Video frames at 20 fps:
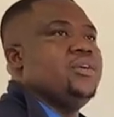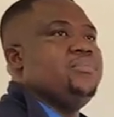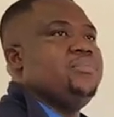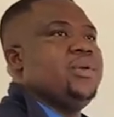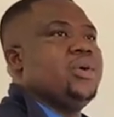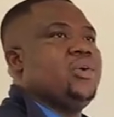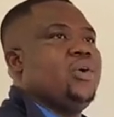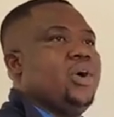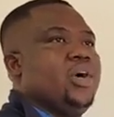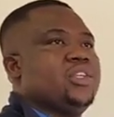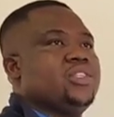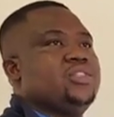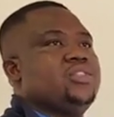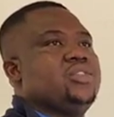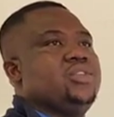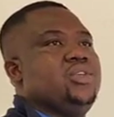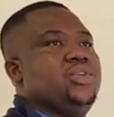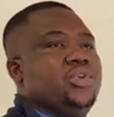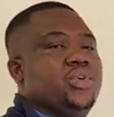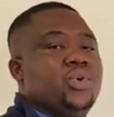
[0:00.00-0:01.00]
Because
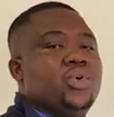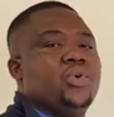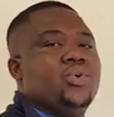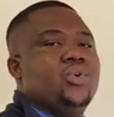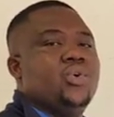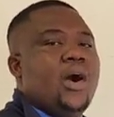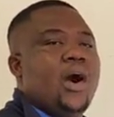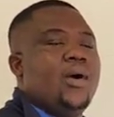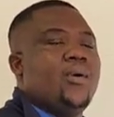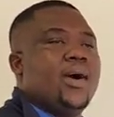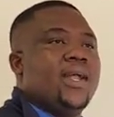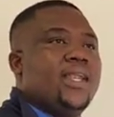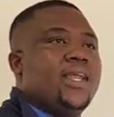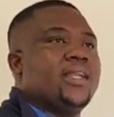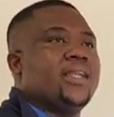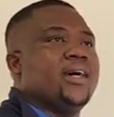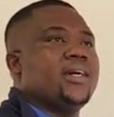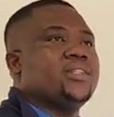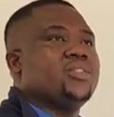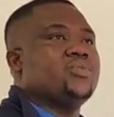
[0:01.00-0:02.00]
you, our
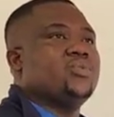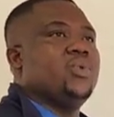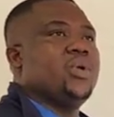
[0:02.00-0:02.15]
learners,